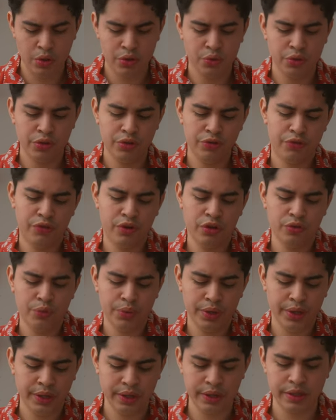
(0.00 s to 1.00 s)
we're doing the front
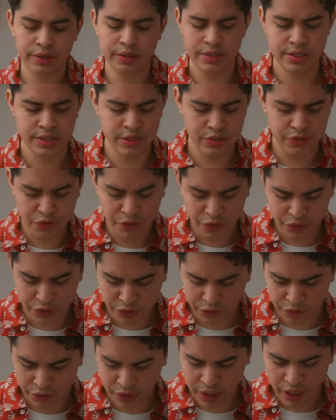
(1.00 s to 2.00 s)
ring. This is
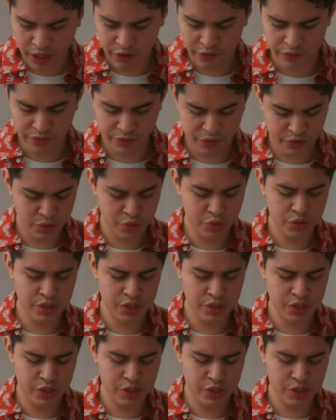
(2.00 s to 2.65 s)
55 to